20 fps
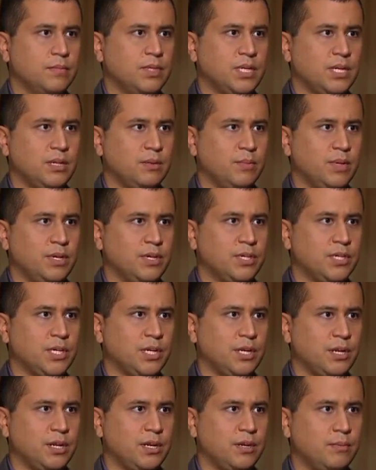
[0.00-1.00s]
telling me to
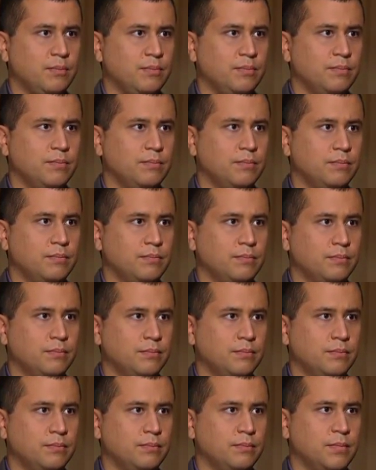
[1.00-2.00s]
shut up,
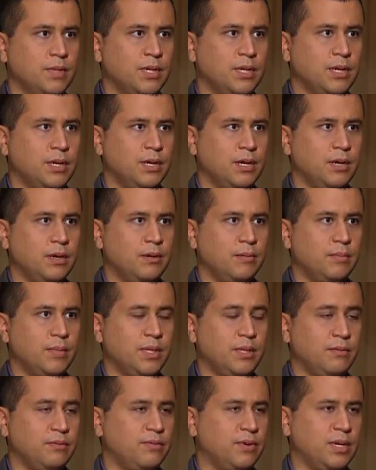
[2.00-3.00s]

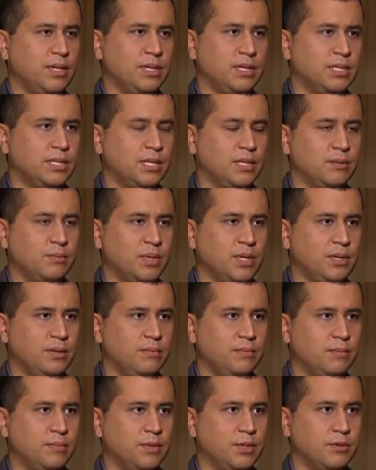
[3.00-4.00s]
and then finally telling me
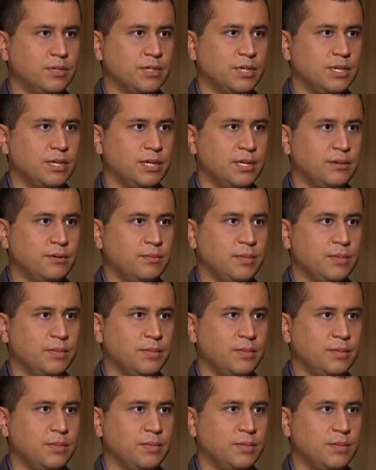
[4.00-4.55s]
he was going to kill